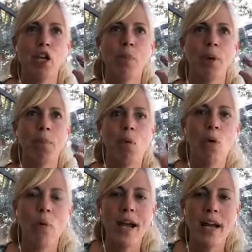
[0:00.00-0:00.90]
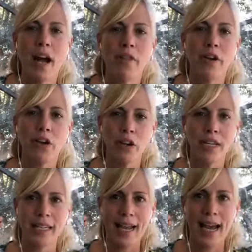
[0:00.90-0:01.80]
you put more weight on the
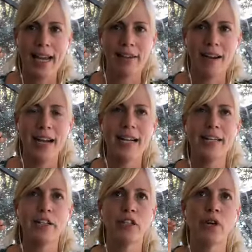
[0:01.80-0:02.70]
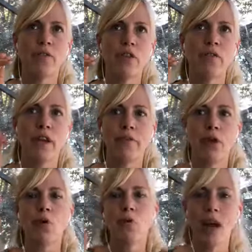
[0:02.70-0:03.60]
good leg, right? And so if
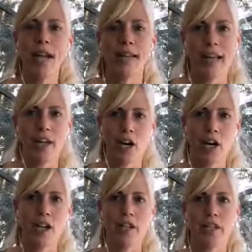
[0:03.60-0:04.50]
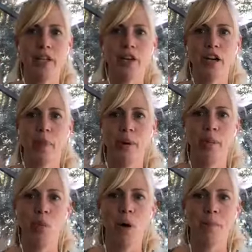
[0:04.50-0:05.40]
your right leg hurts, then you're going to put
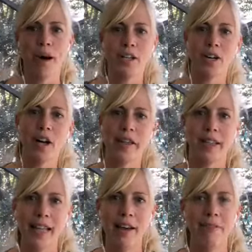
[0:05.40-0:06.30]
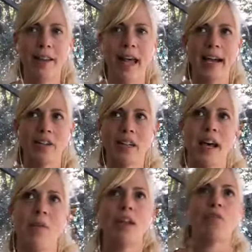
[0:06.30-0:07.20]
more pressure on the left leg, so
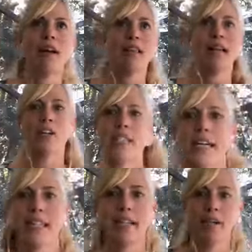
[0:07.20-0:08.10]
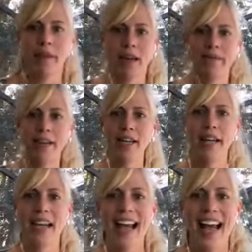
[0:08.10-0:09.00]
that way your right leg just takes a little bit of it.
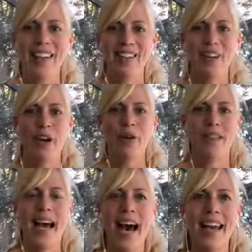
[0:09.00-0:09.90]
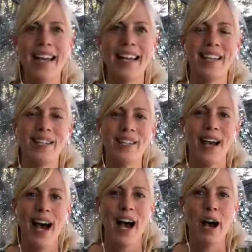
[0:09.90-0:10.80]
And so that is
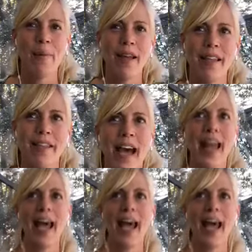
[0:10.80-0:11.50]
that